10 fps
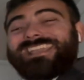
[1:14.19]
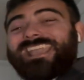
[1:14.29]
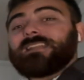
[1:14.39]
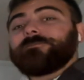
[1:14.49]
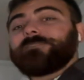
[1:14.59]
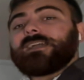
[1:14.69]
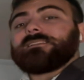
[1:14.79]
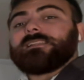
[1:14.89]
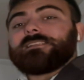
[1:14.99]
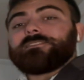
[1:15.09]
can in fact
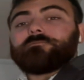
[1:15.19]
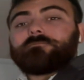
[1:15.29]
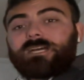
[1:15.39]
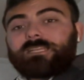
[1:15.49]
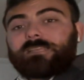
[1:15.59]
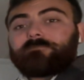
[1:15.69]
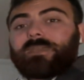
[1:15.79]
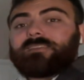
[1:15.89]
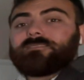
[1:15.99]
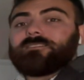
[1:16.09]
lend you money
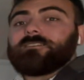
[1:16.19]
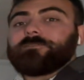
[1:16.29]
based off